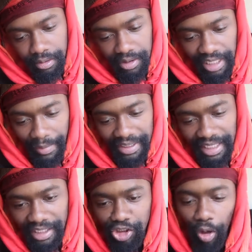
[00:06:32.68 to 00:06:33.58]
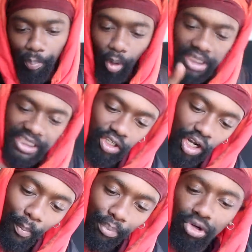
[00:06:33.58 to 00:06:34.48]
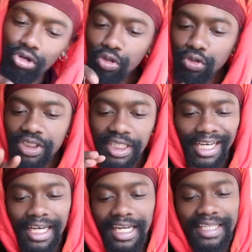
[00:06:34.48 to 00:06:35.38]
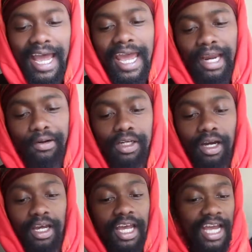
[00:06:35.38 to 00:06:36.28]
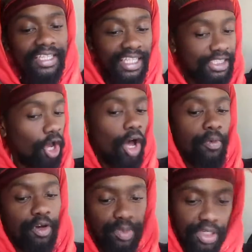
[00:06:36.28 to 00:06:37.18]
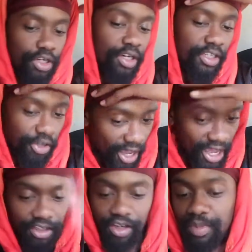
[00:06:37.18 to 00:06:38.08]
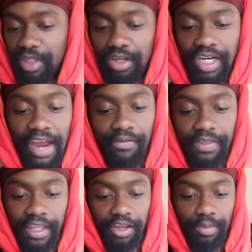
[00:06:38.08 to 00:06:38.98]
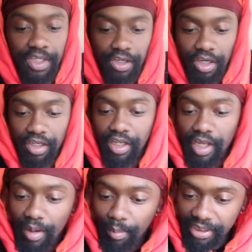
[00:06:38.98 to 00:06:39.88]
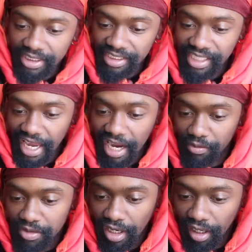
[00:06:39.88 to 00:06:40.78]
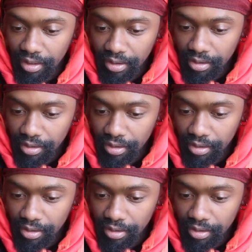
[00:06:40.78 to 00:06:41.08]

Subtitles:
Does that make sense? Your body's gonna bruise in that area, and this arm could be good, your head could be good, everything could be good, but this area